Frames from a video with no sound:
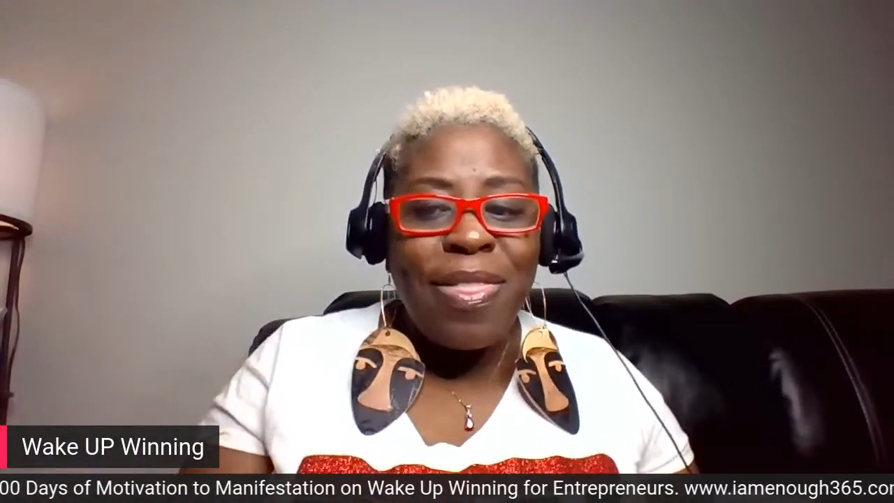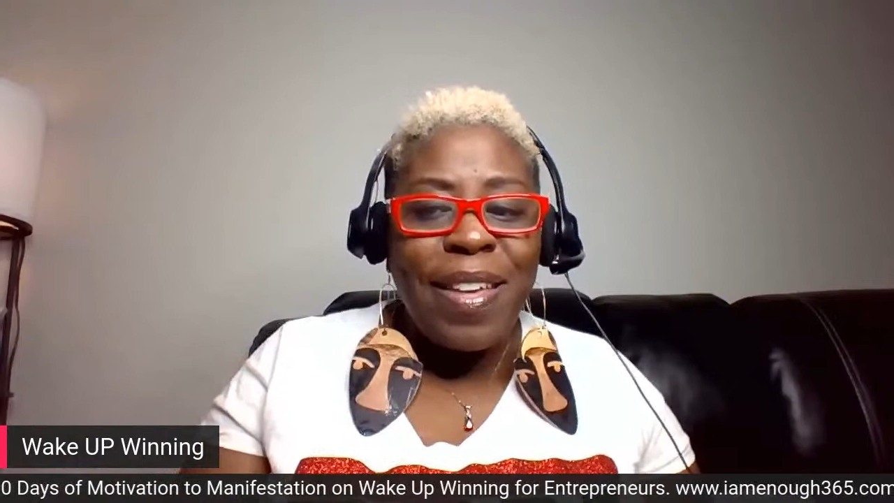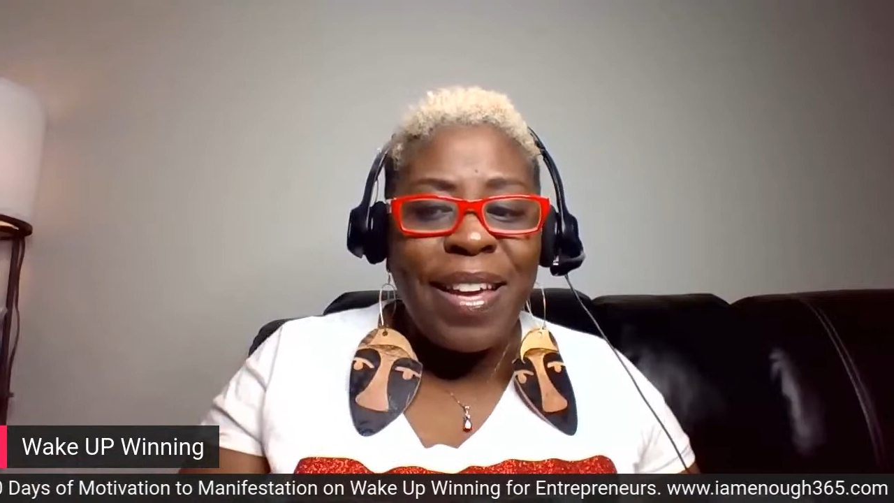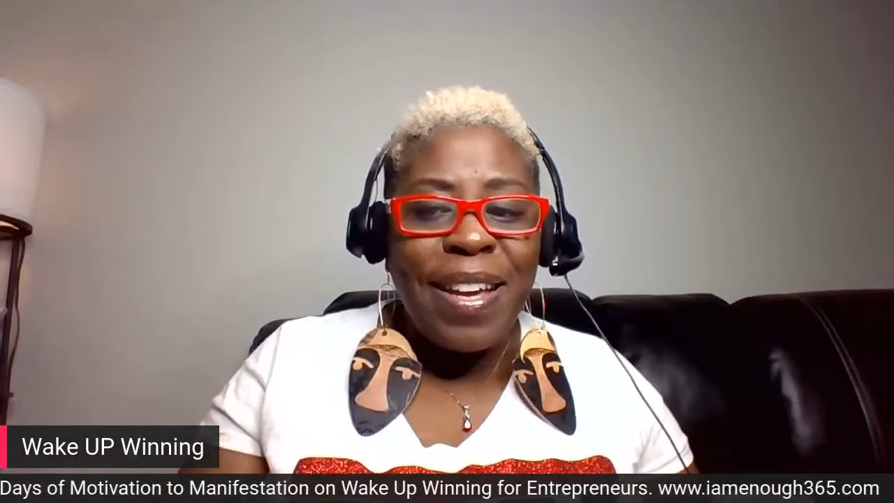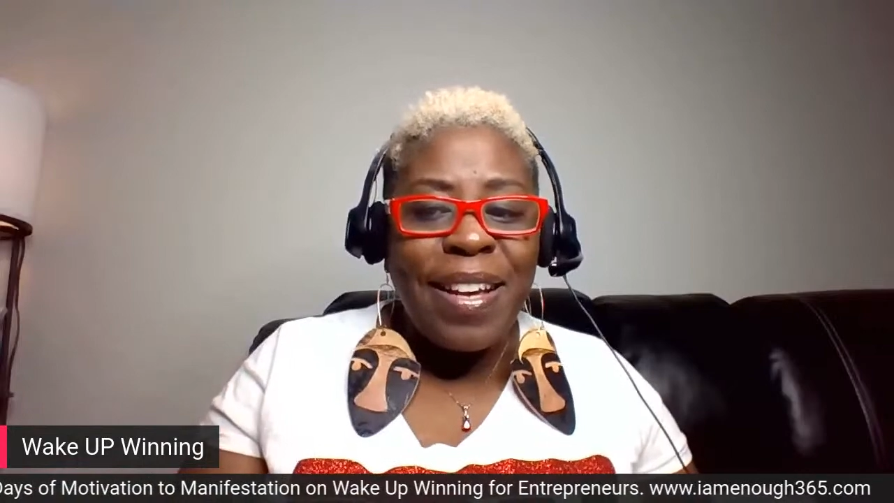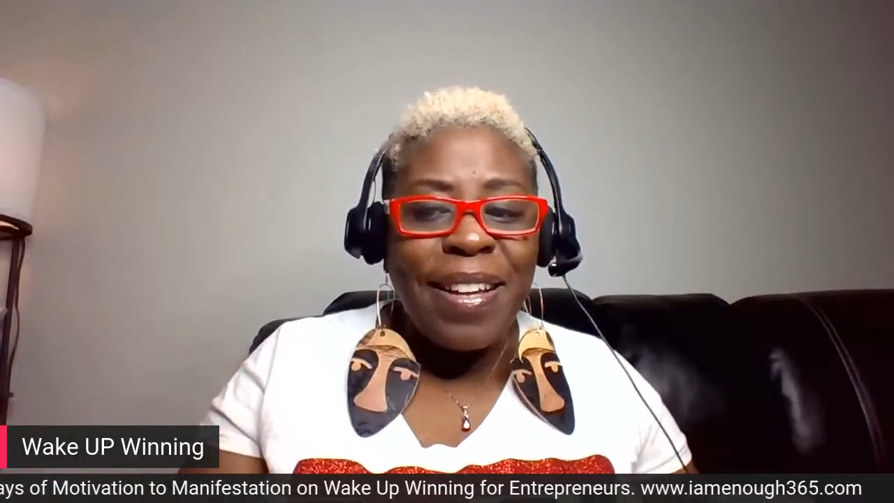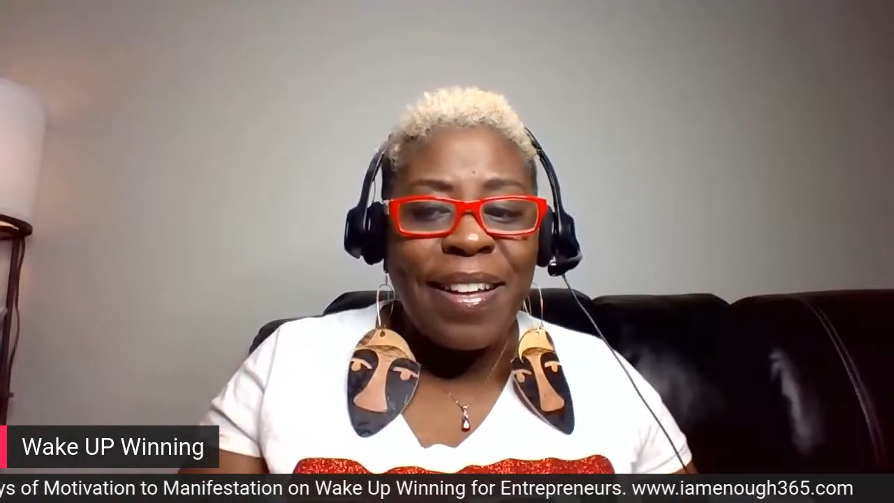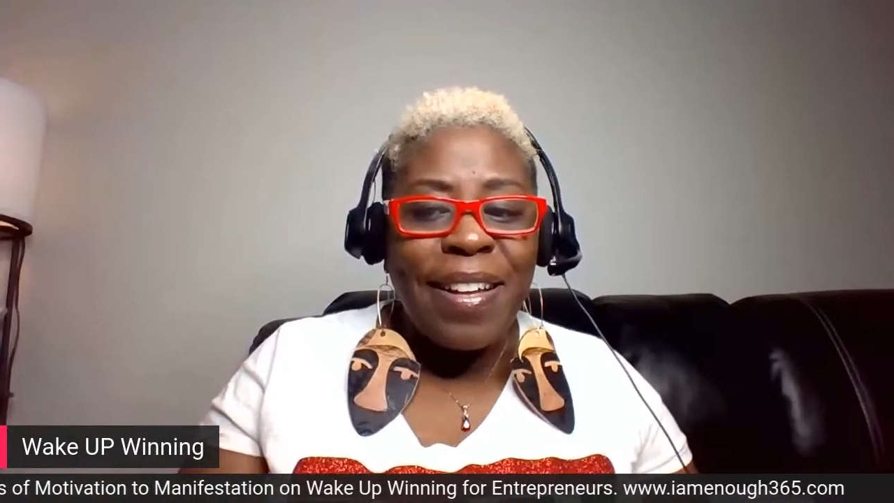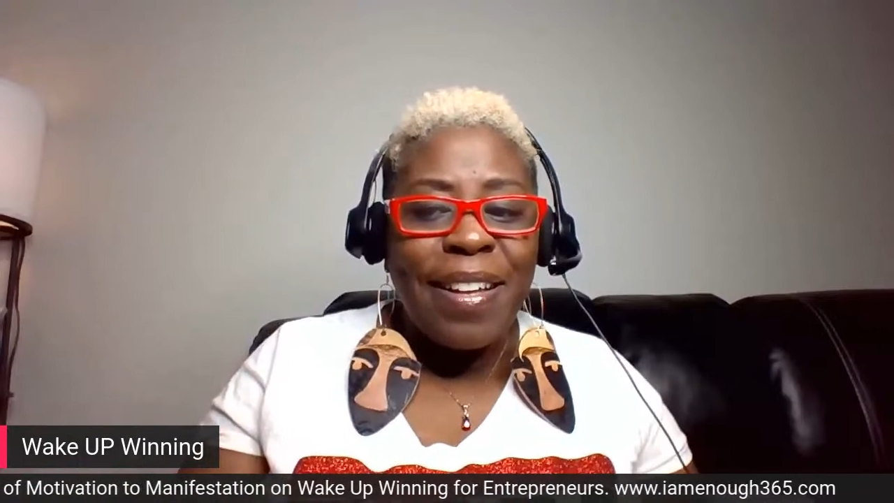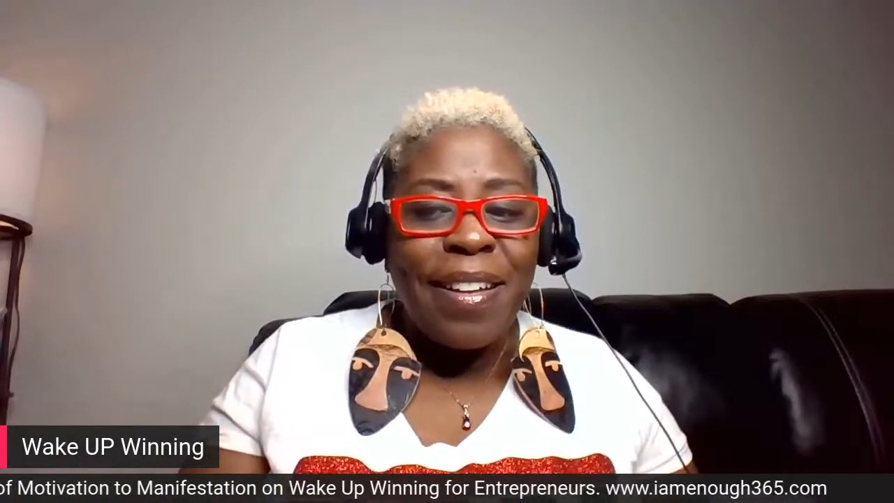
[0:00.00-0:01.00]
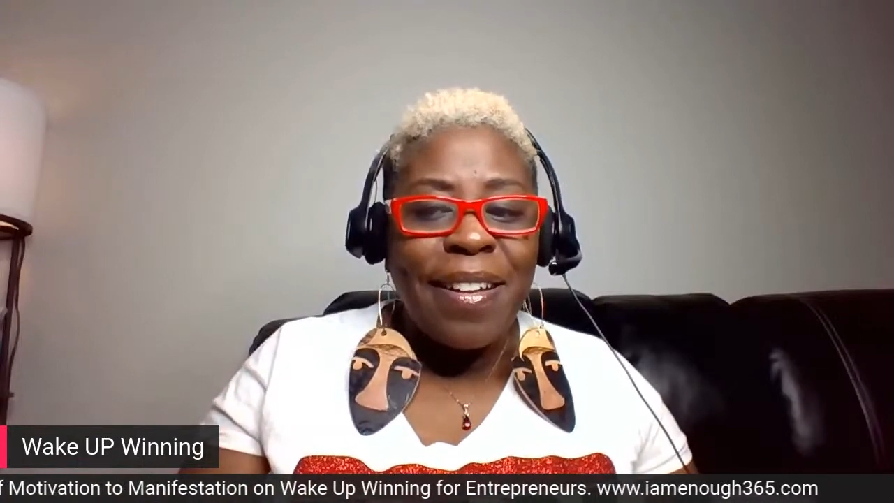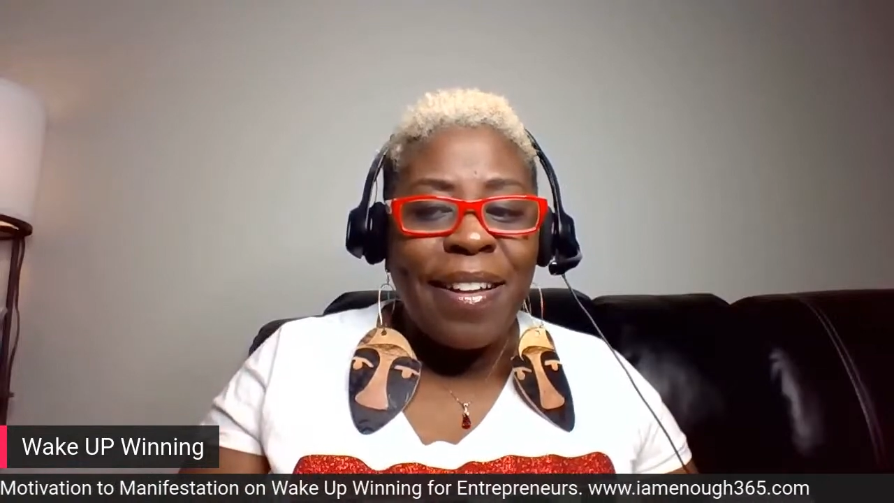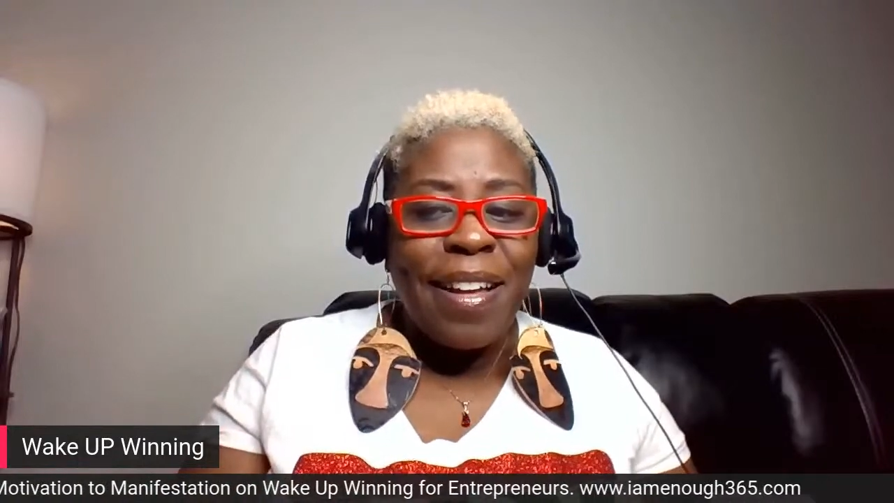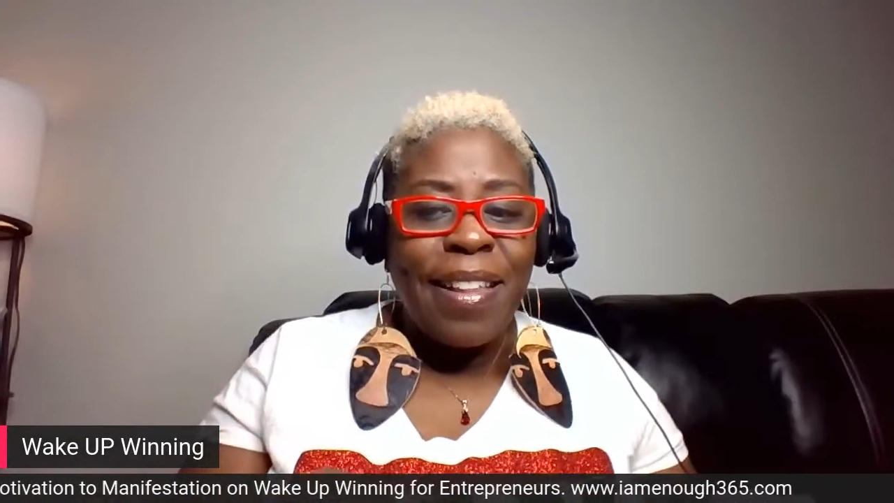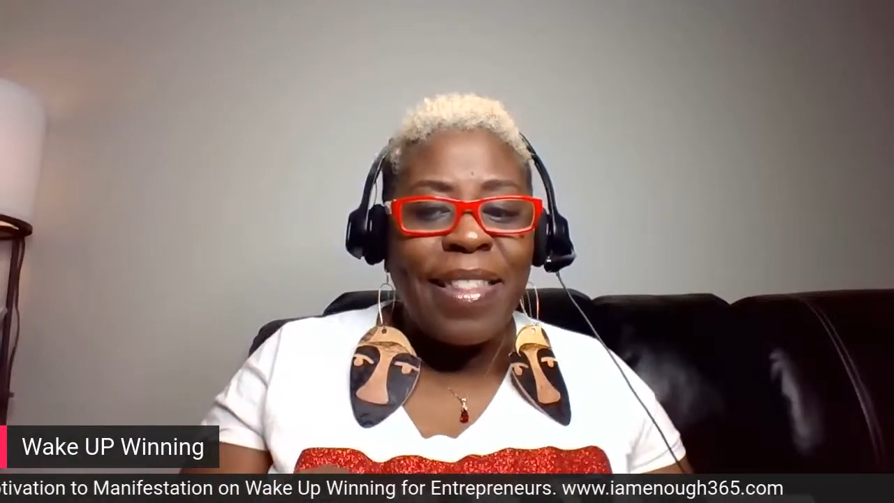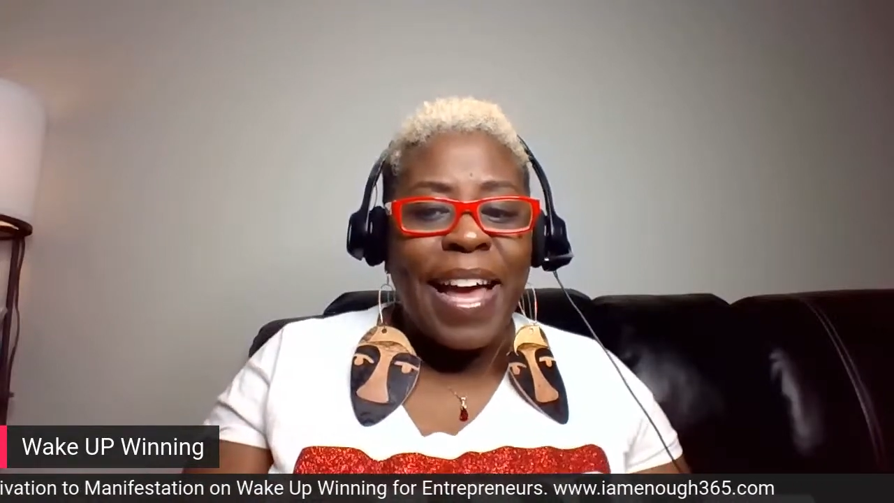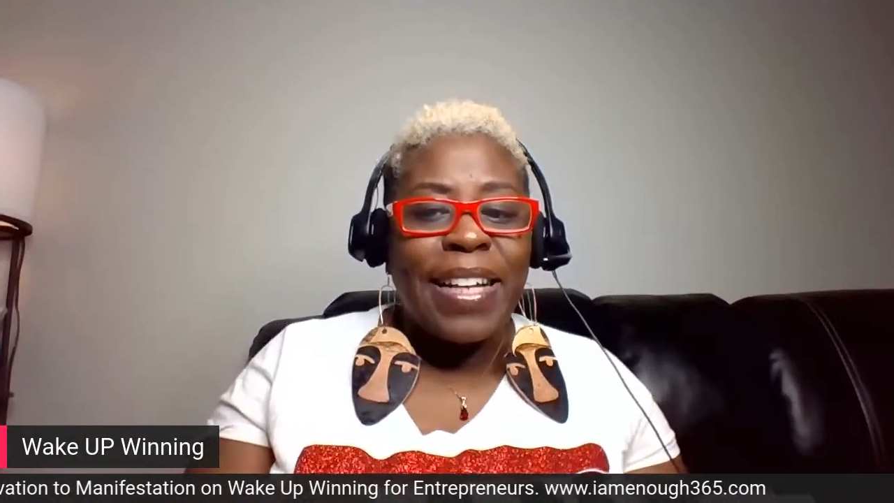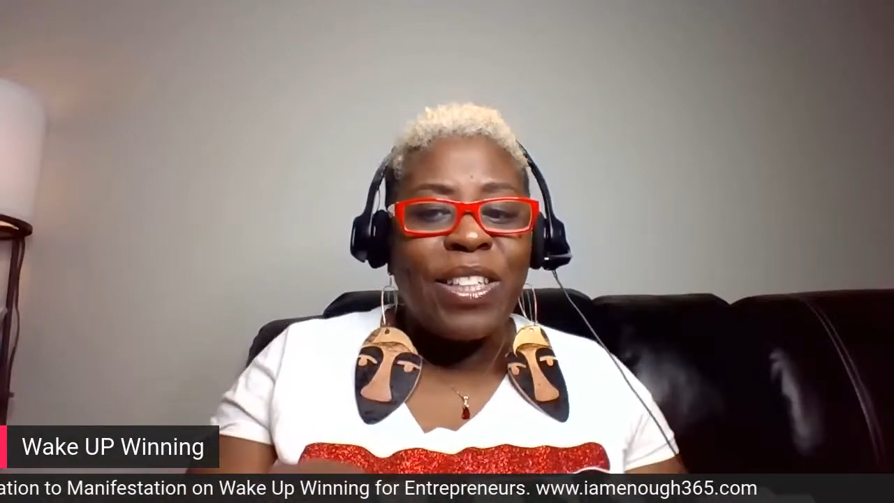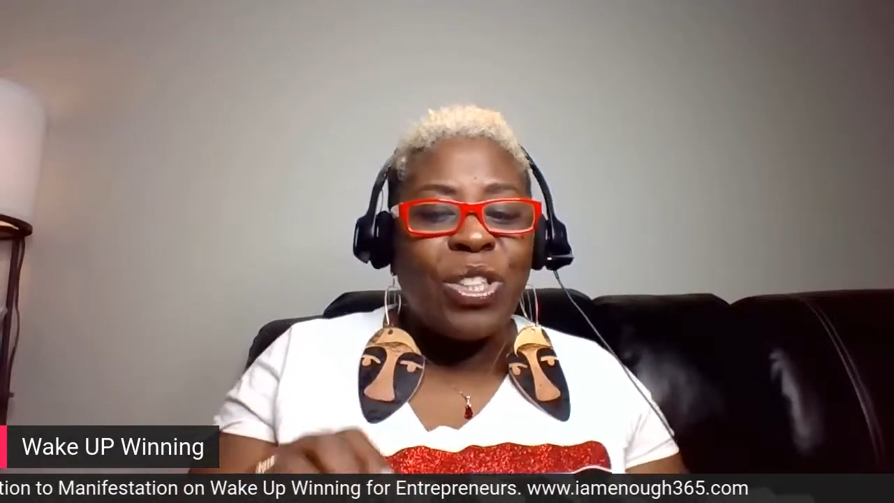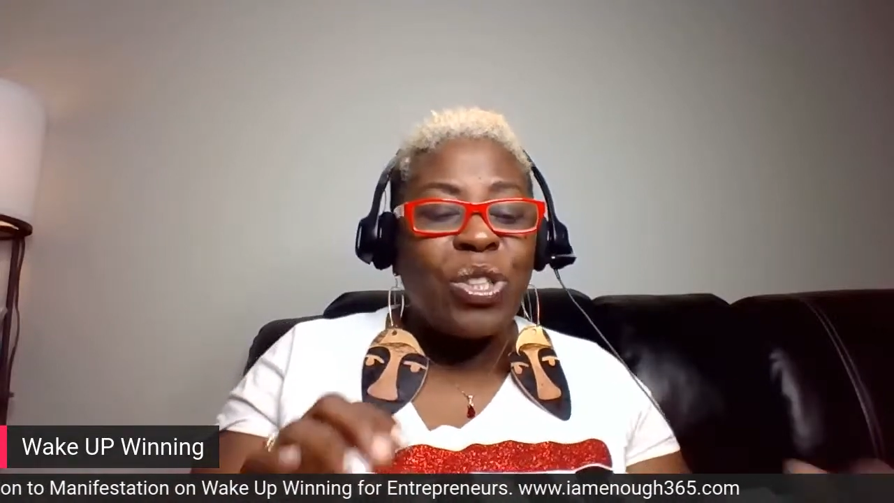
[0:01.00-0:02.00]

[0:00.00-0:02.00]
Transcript: thing that